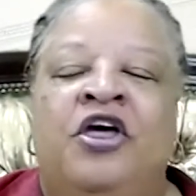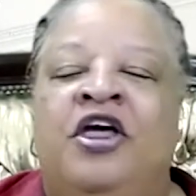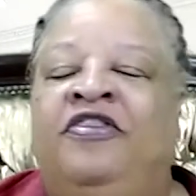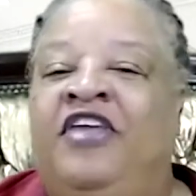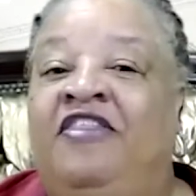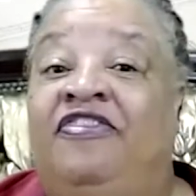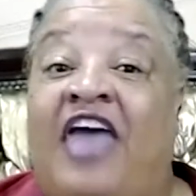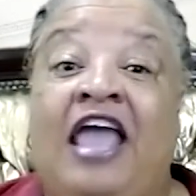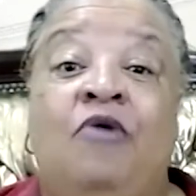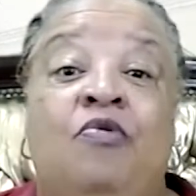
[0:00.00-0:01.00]
then
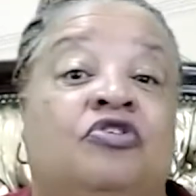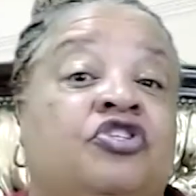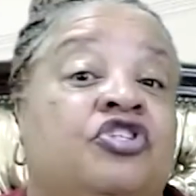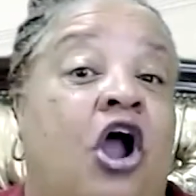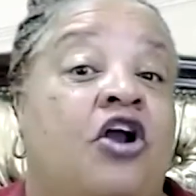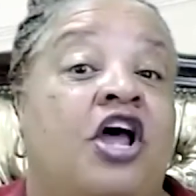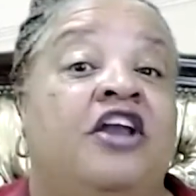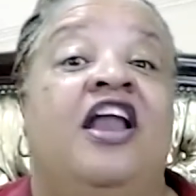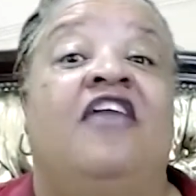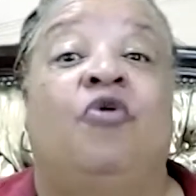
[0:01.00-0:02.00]
they will start
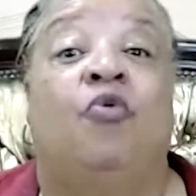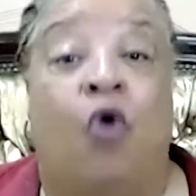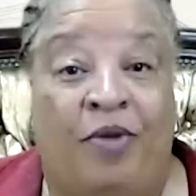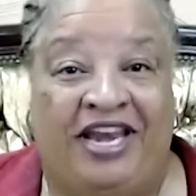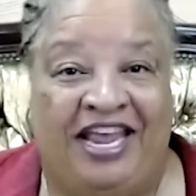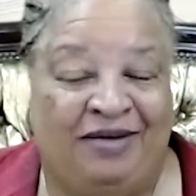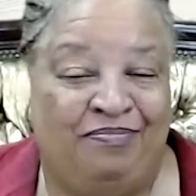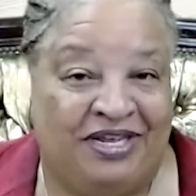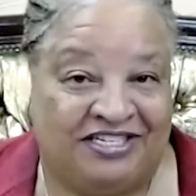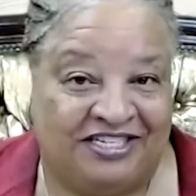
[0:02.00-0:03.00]
another woman in
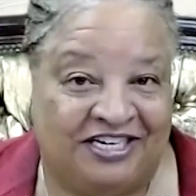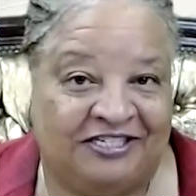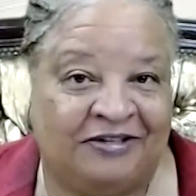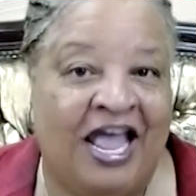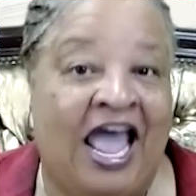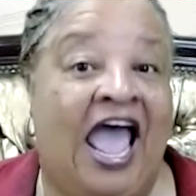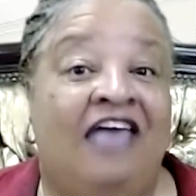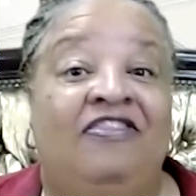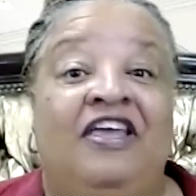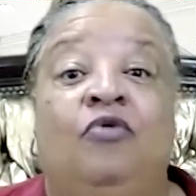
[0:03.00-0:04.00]
business.
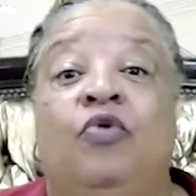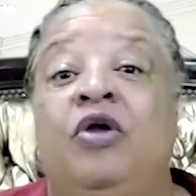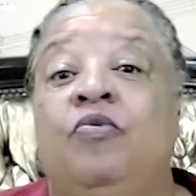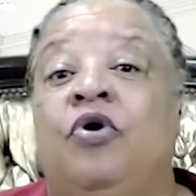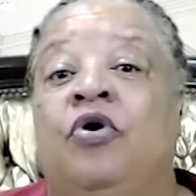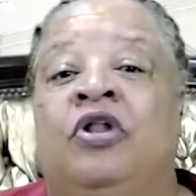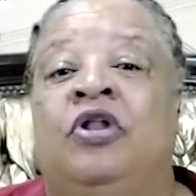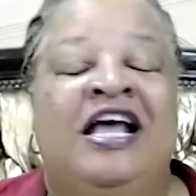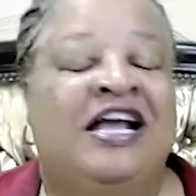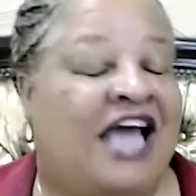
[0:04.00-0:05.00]
And then we will
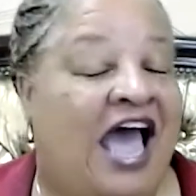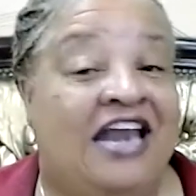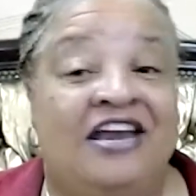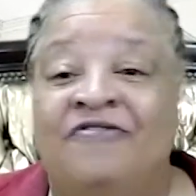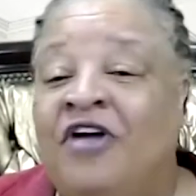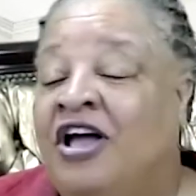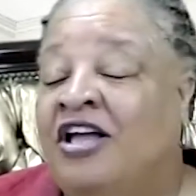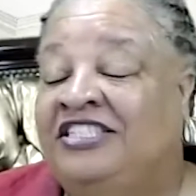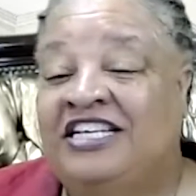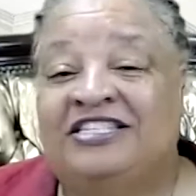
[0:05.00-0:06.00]
kind of
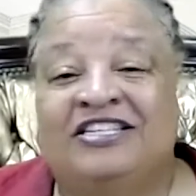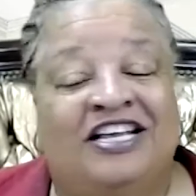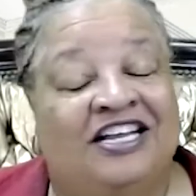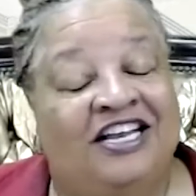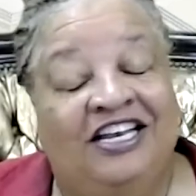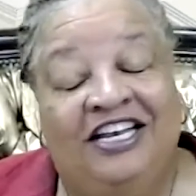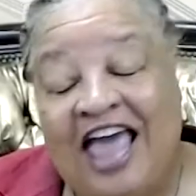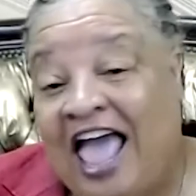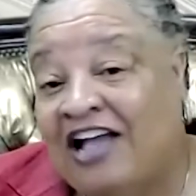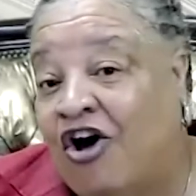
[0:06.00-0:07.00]
just
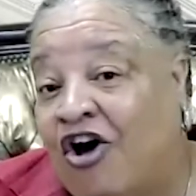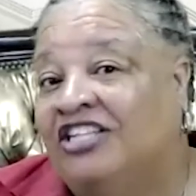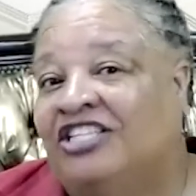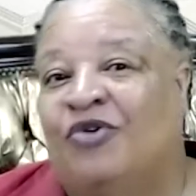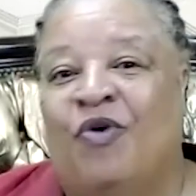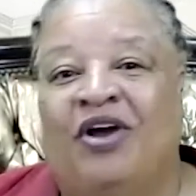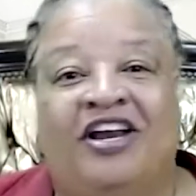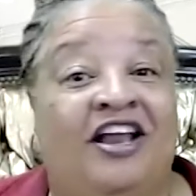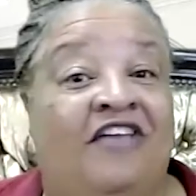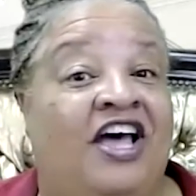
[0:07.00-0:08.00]
lag on to one
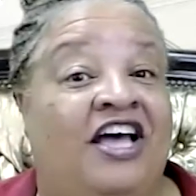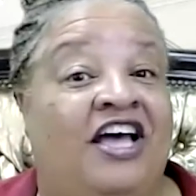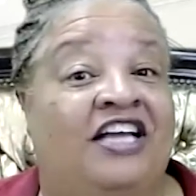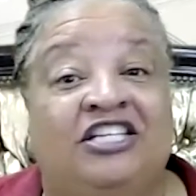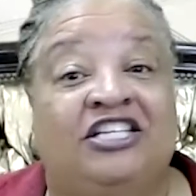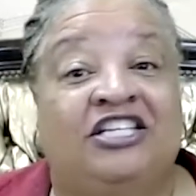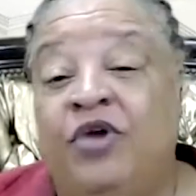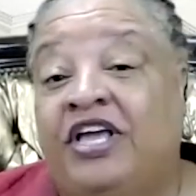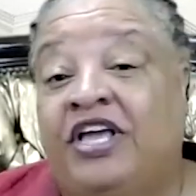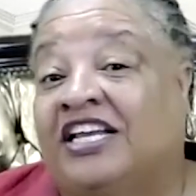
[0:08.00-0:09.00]
another until we
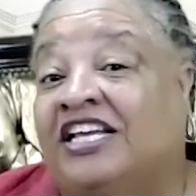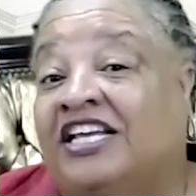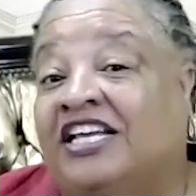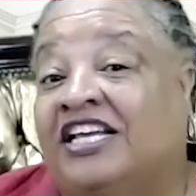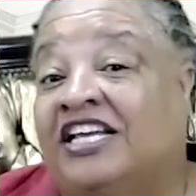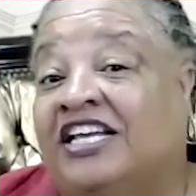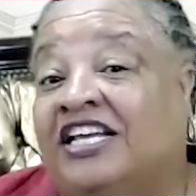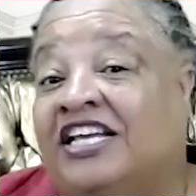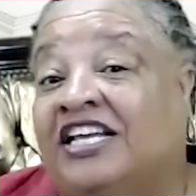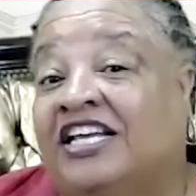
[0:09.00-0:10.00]
can continue to
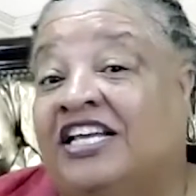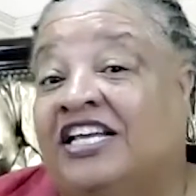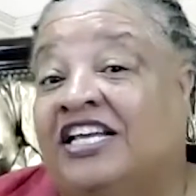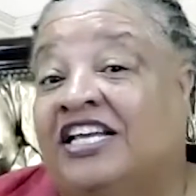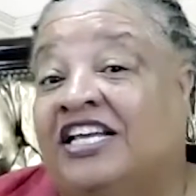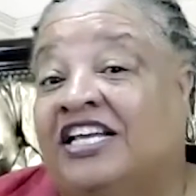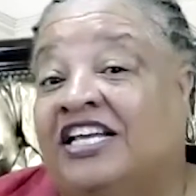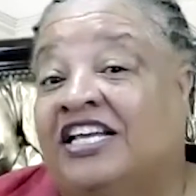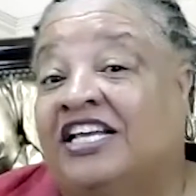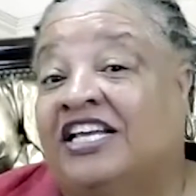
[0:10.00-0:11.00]
grow the
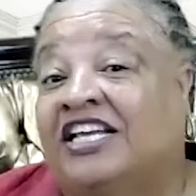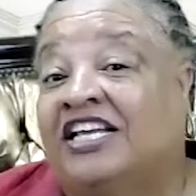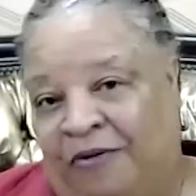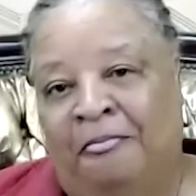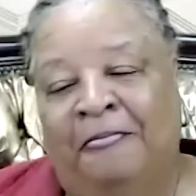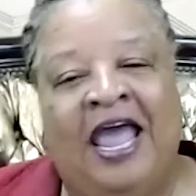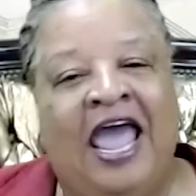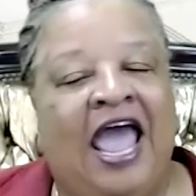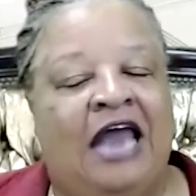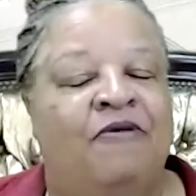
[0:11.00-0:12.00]
platform.
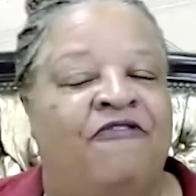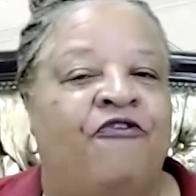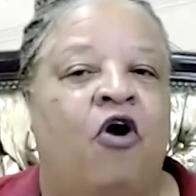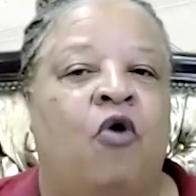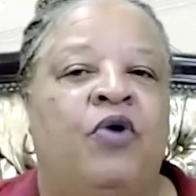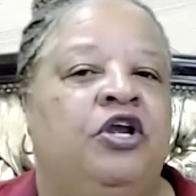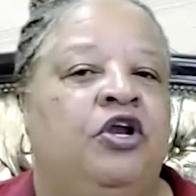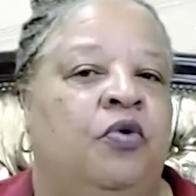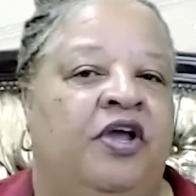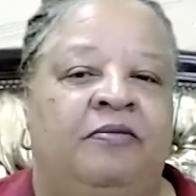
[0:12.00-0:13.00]
And before we
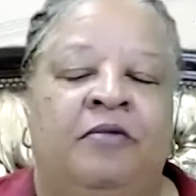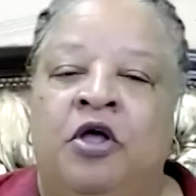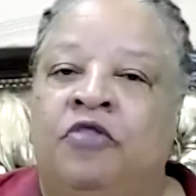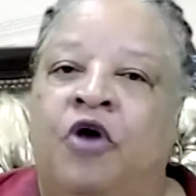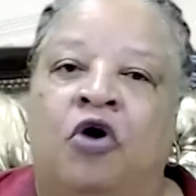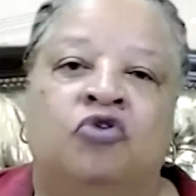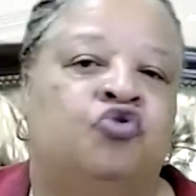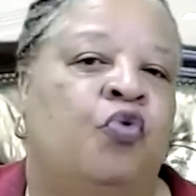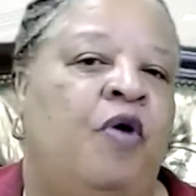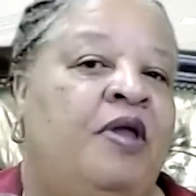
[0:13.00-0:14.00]
knew it, those
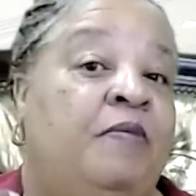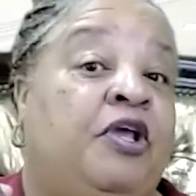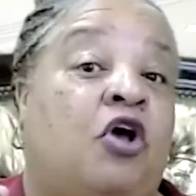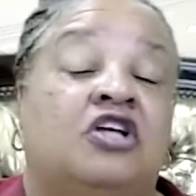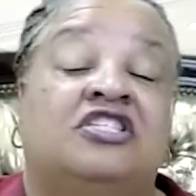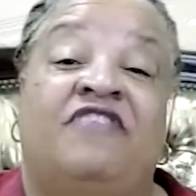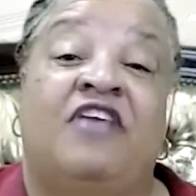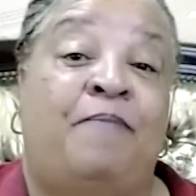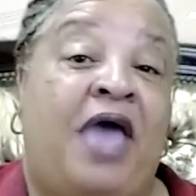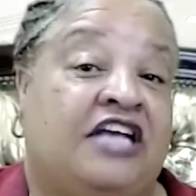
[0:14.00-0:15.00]
women, because of
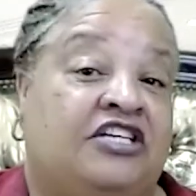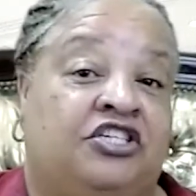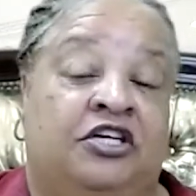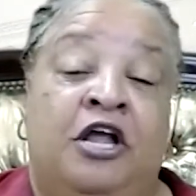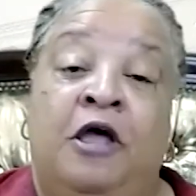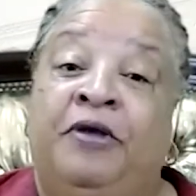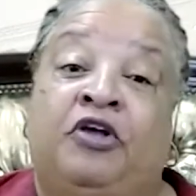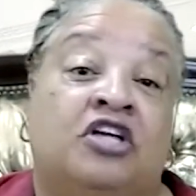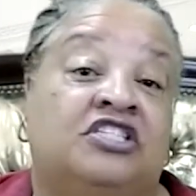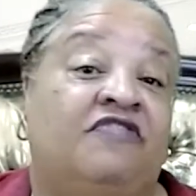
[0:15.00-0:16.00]
their passion,
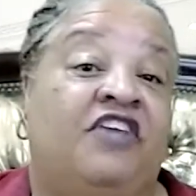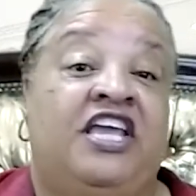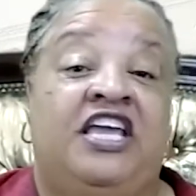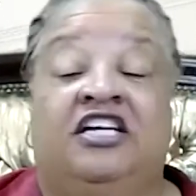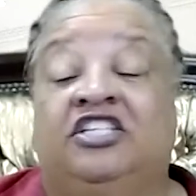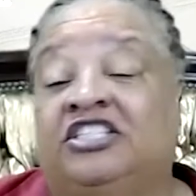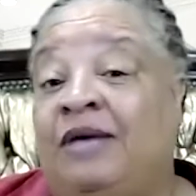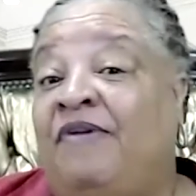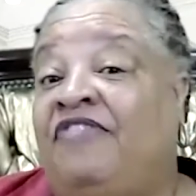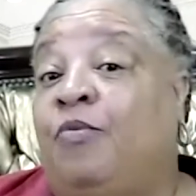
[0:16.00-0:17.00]
because of their energy,
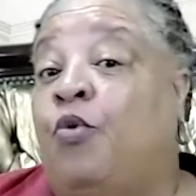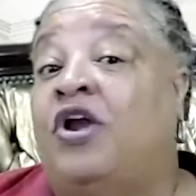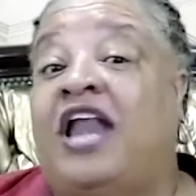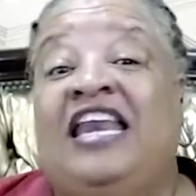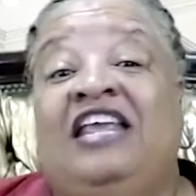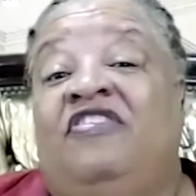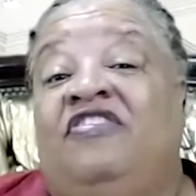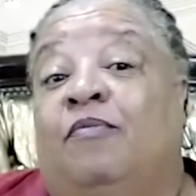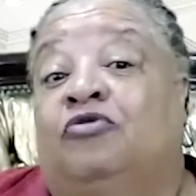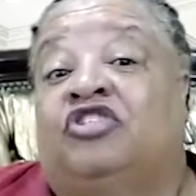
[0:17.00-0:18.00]
some of them were not even
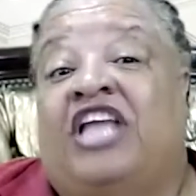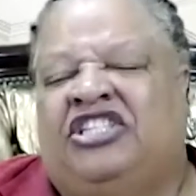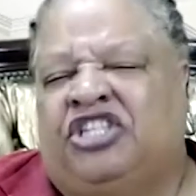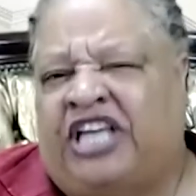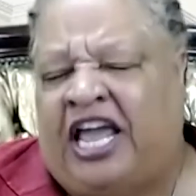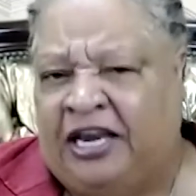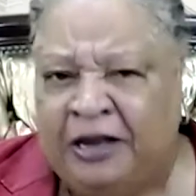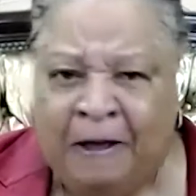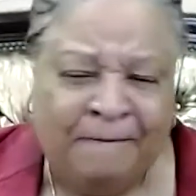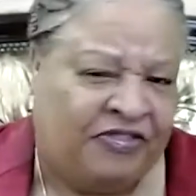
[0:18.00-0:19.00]
the most educated,
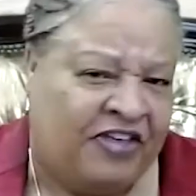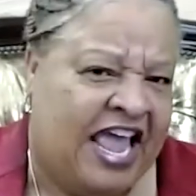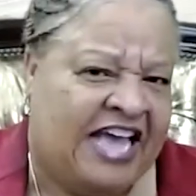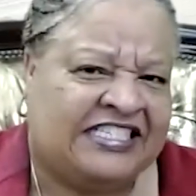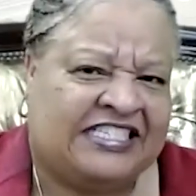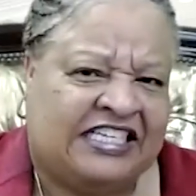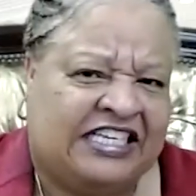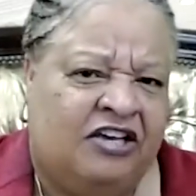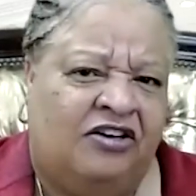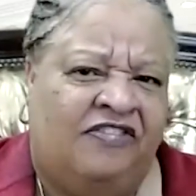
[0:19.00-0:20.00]
but they had
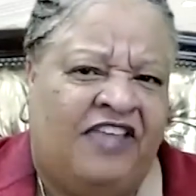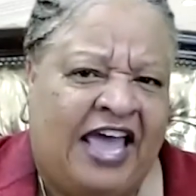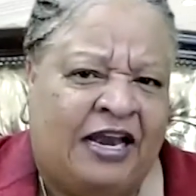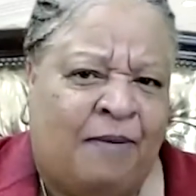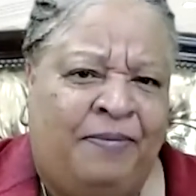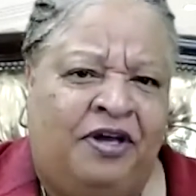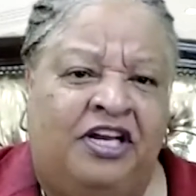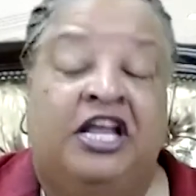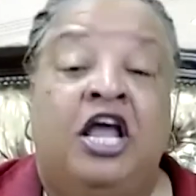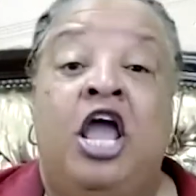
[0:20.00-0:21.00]
skill and they had
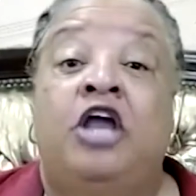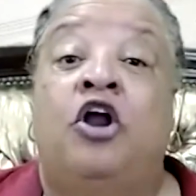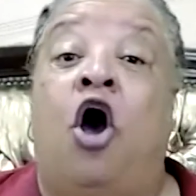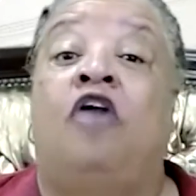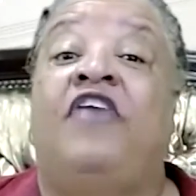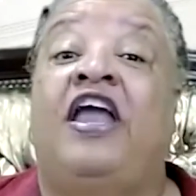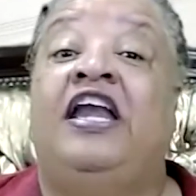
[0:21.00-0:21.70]
ability. And all they